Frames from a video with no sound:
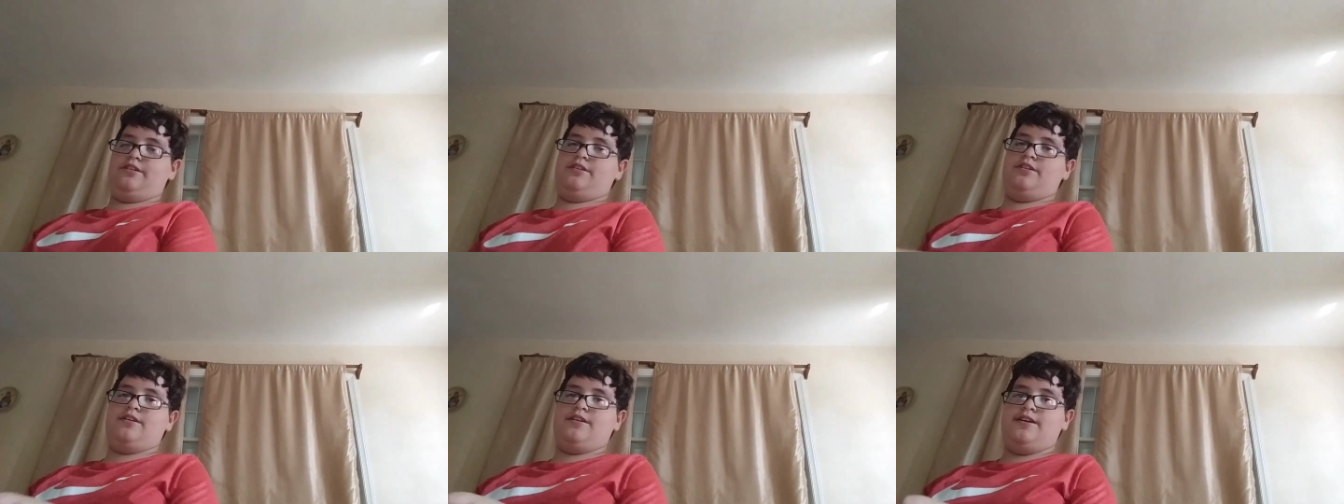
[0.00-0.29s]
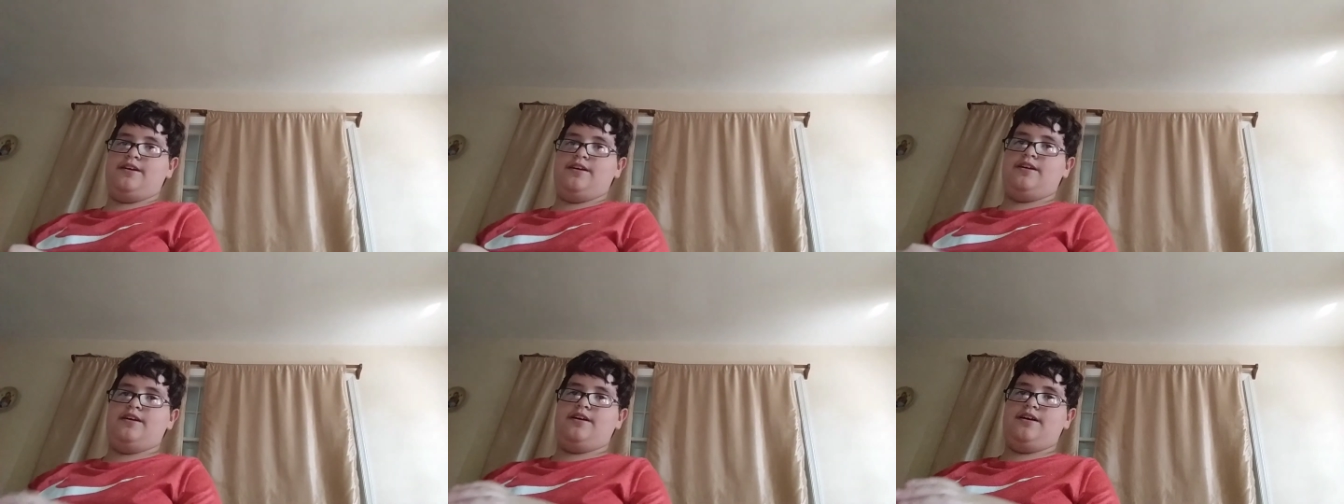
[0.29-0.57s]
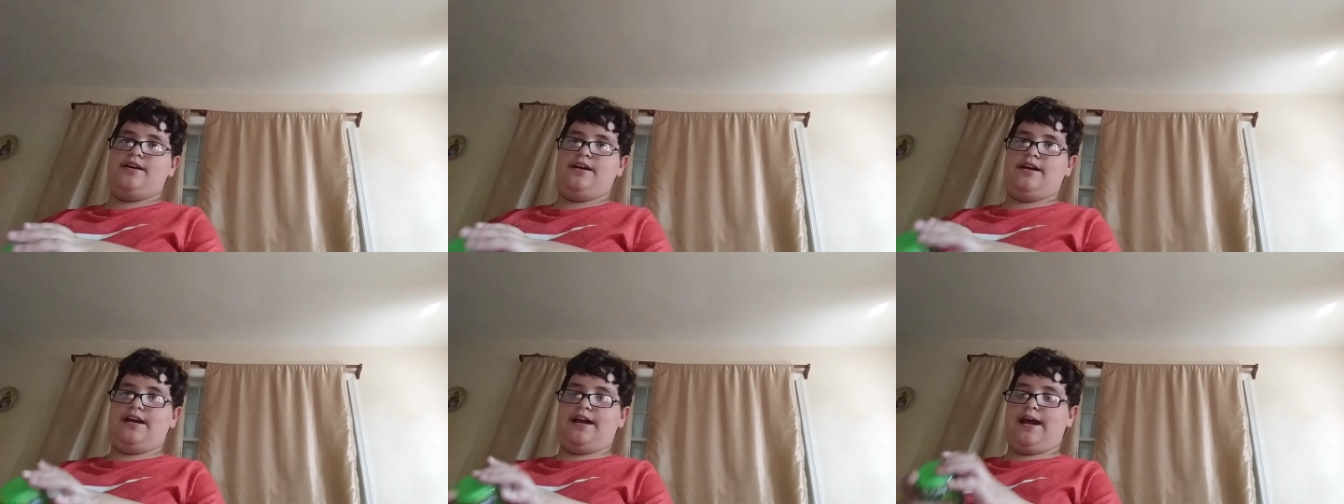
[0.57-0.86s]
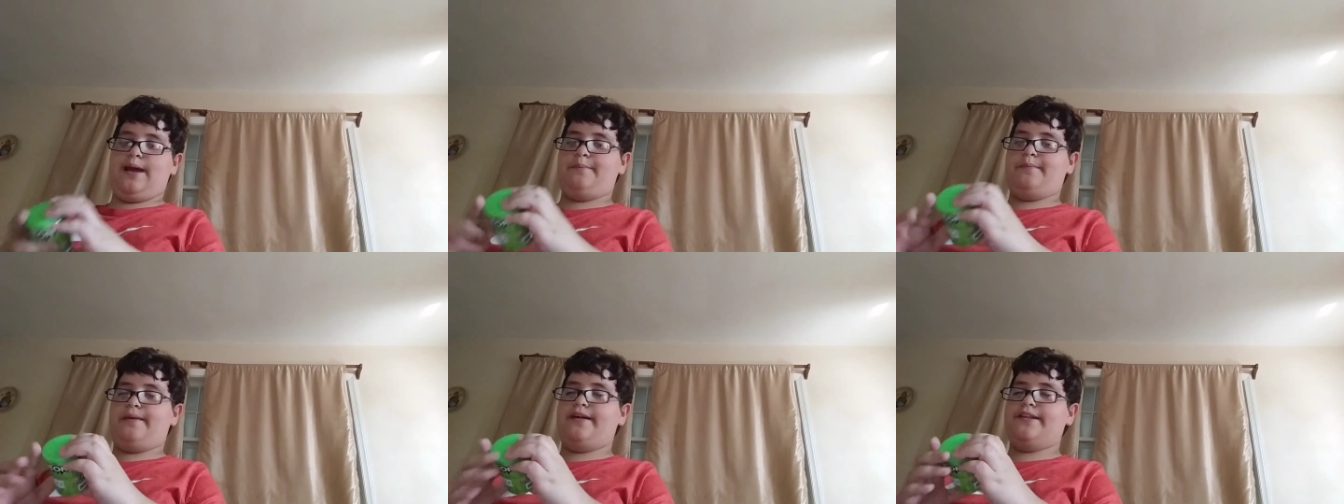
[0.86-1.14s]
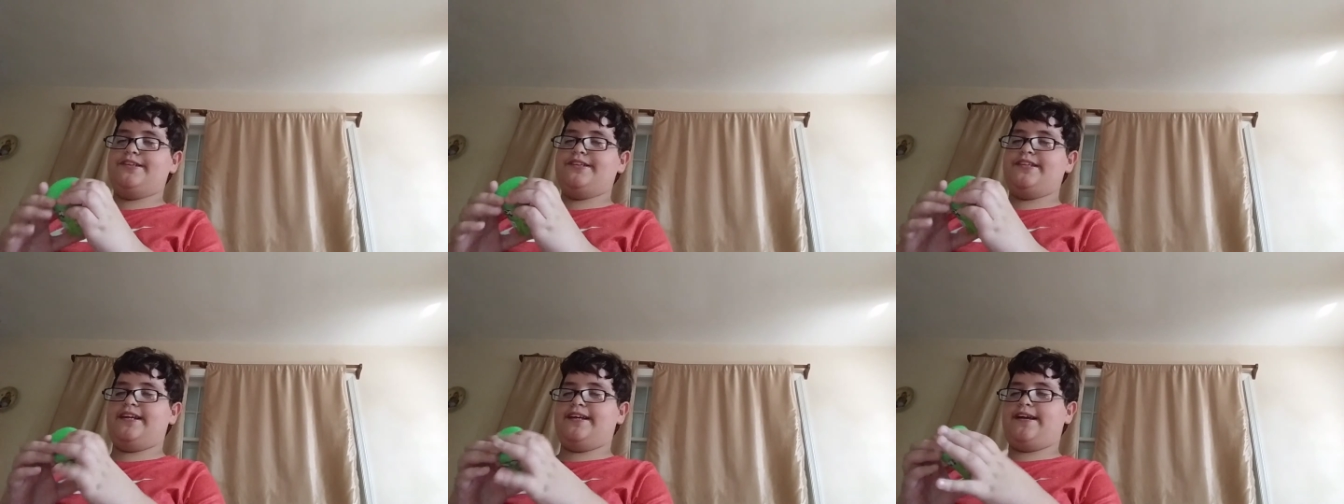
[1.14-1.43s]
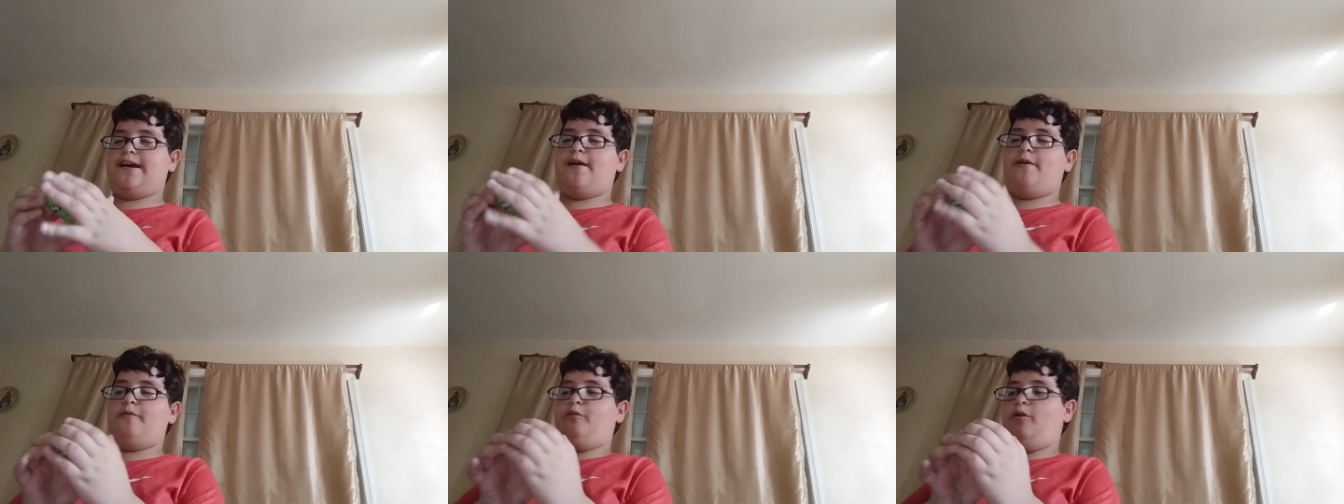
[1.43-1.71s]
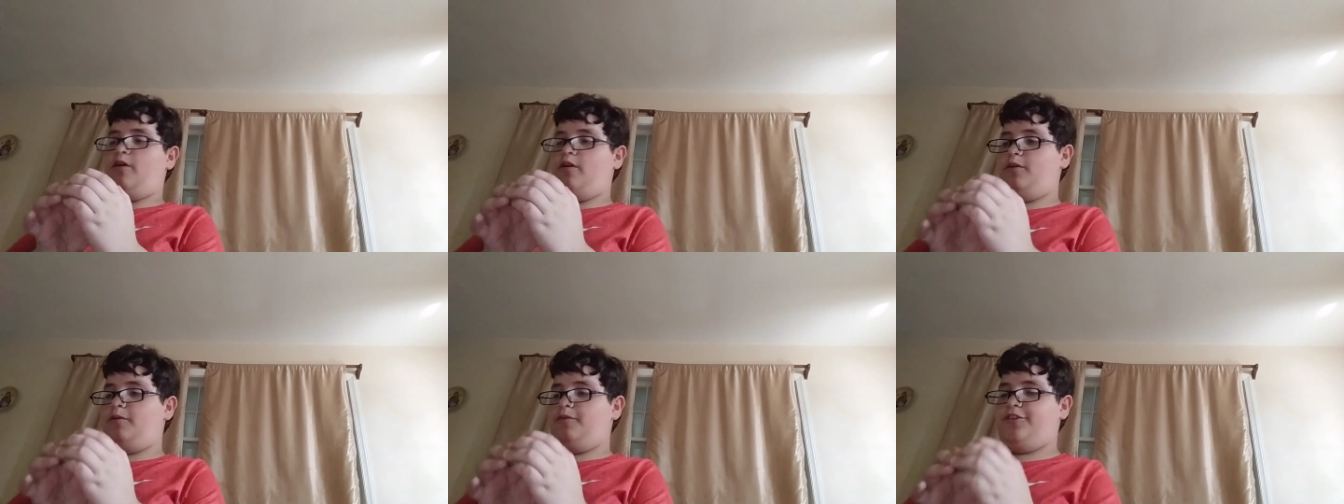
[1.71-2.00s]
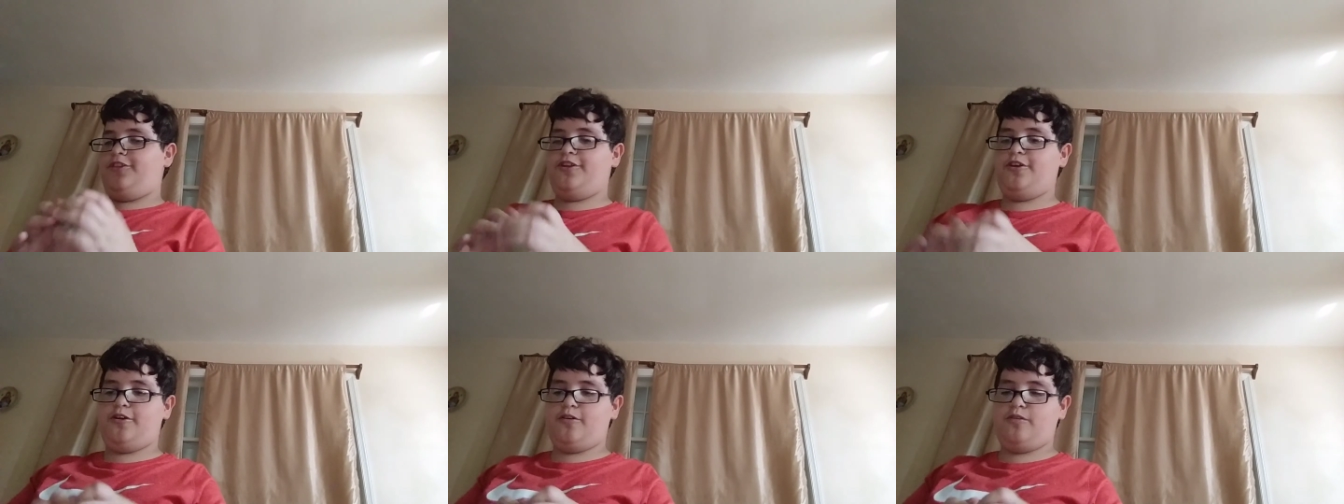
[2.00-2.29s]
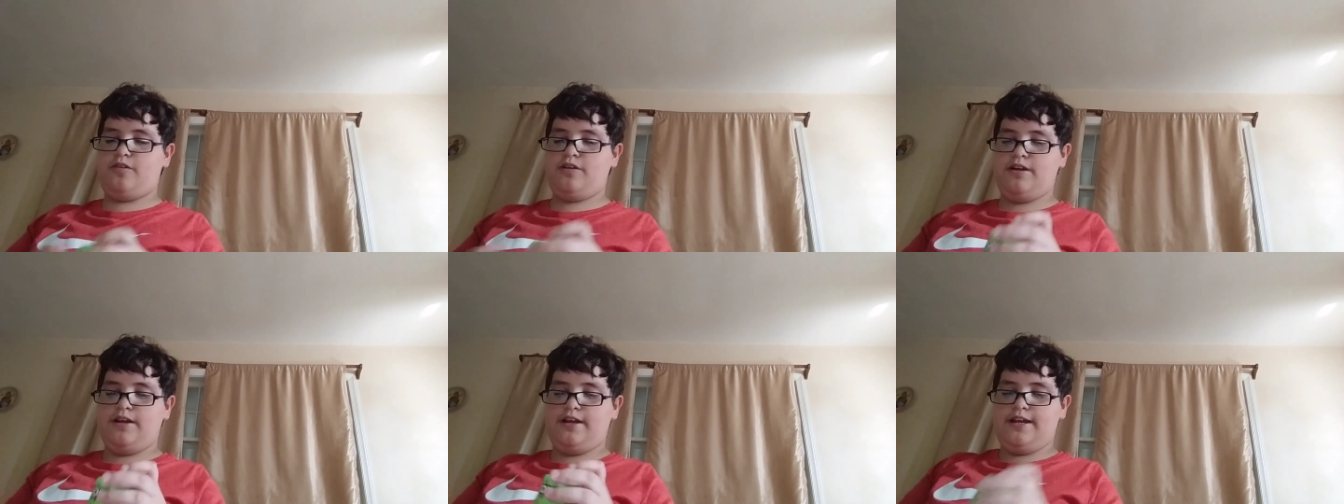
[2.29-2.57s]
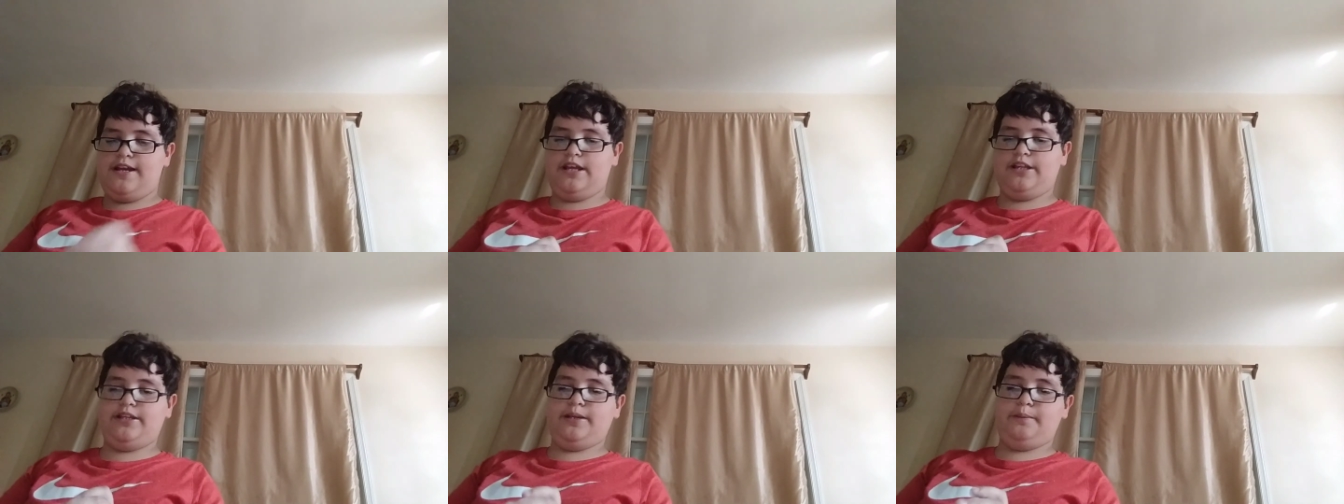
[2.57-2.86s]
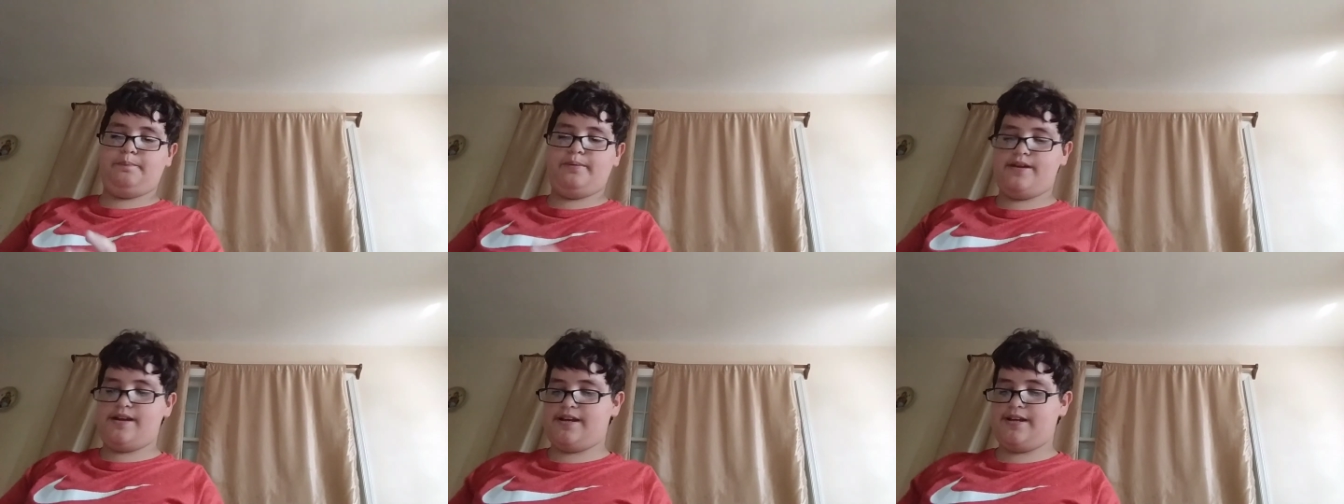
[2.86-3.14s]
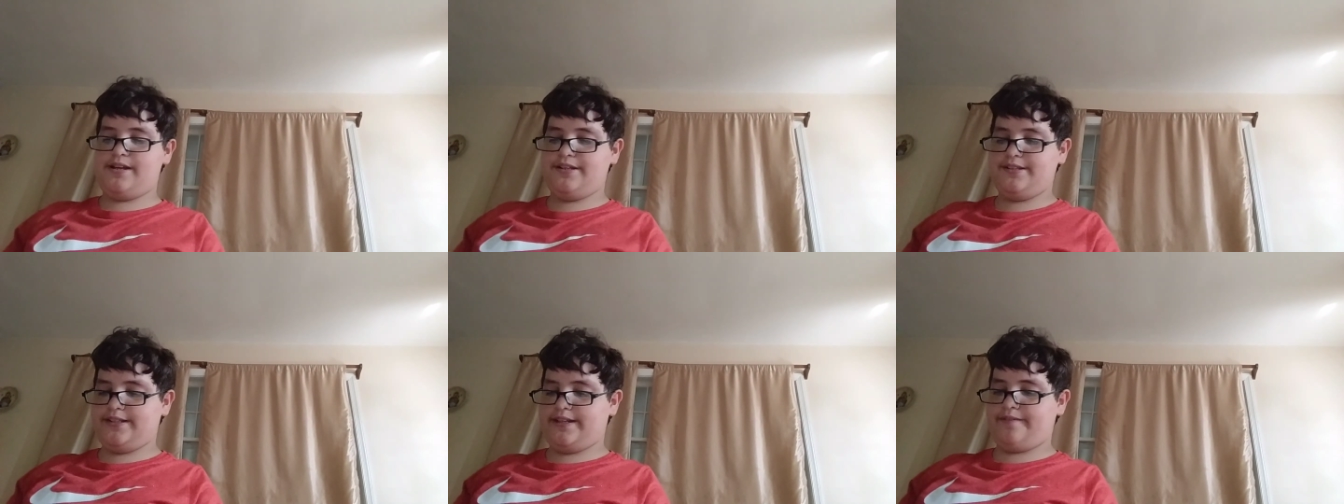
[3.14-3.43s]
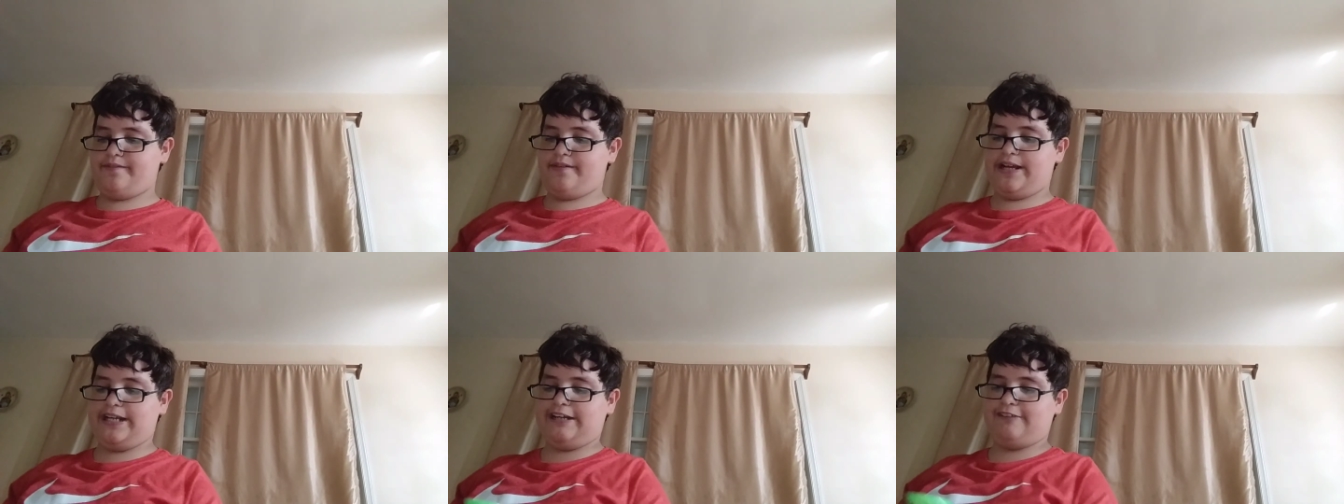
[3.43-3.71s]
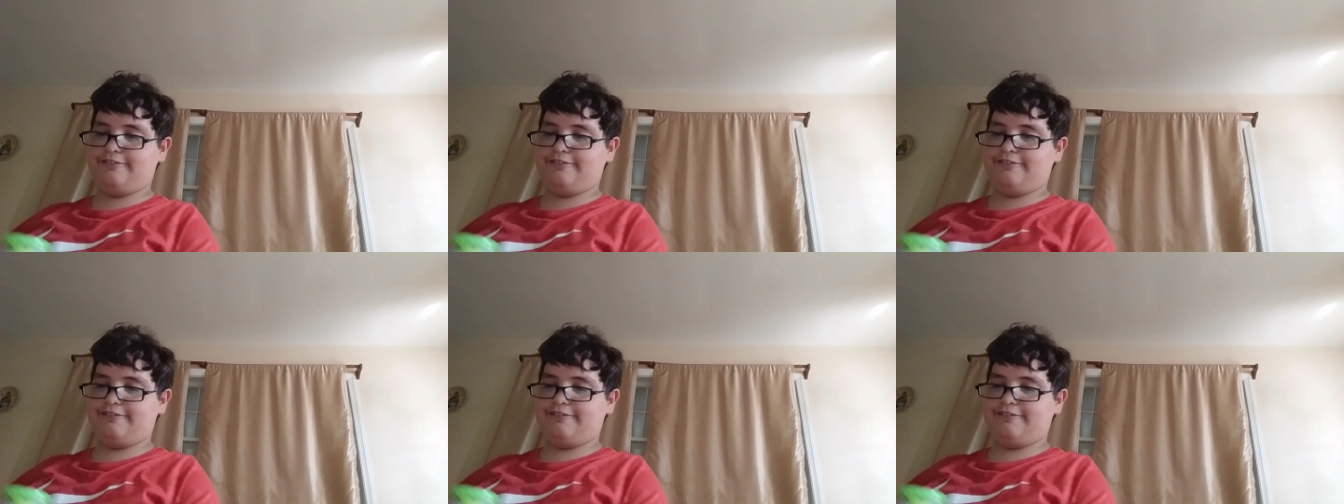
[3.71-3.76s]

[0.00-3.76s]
I'm not saying I won't do, it depends if I have time.